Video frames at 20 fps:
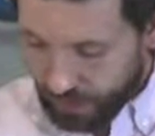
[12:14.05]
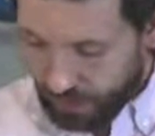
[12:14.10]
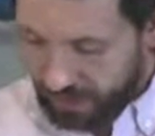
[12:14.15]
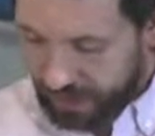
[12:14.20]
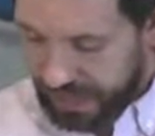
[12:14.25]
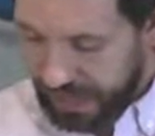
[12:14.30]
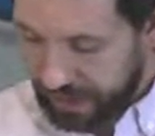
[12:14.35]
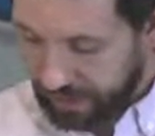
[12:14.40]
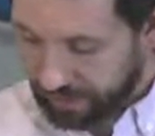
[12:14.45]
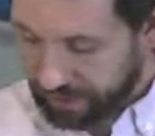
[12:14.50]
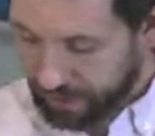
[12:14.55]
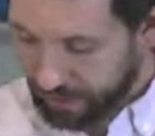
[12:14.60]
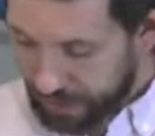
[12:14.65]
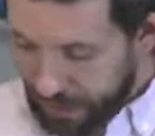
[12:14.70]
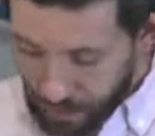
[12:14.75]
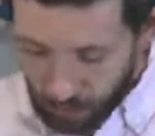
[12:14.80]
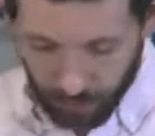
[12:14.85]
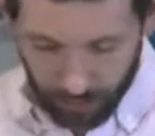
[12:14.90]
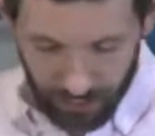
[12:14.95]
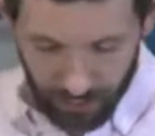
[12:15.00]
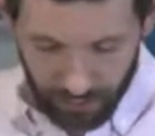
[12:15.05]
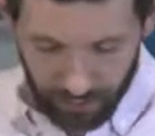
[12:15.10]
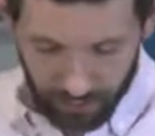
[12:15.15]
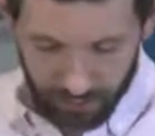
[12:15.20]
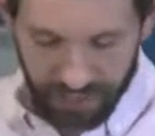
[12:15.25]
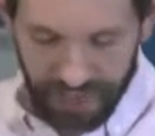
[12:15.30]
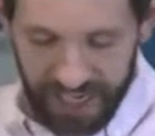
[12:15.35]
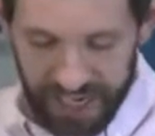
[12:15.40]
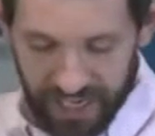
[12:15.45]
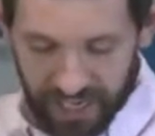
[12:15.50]
And we have the mouth
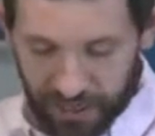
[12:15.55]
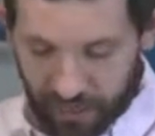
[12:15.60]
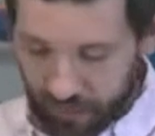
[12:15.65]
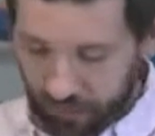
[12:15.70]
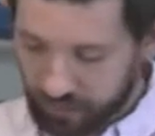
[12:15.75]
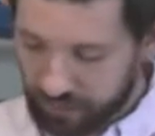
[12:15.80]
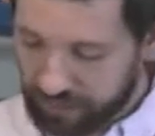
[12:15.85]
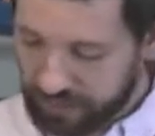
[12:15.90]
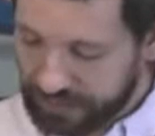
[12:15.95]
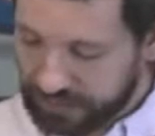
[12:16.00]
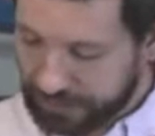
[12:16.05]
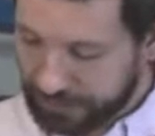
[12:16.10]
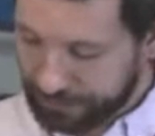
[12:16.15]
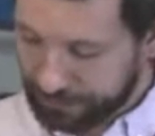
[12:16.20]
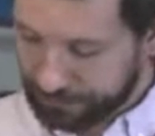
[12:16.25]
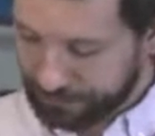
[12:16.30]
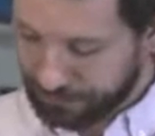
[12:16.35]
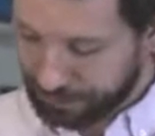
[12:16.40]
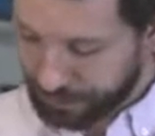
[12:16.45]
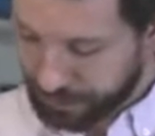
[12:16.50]
of caves.